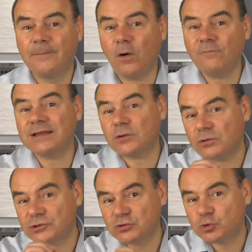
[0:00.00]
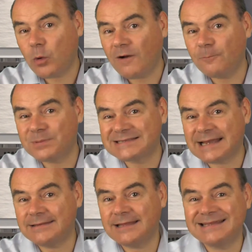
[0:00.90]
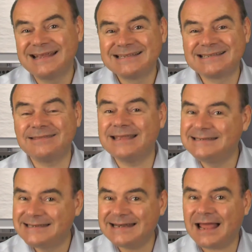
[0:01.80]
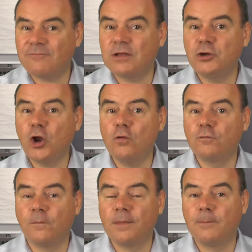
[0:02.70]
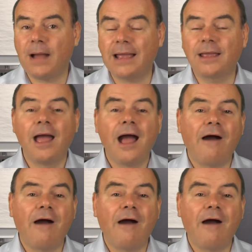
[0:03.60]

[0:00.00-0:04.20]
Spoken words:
Of that, also 12% then said they did have a no from the bank,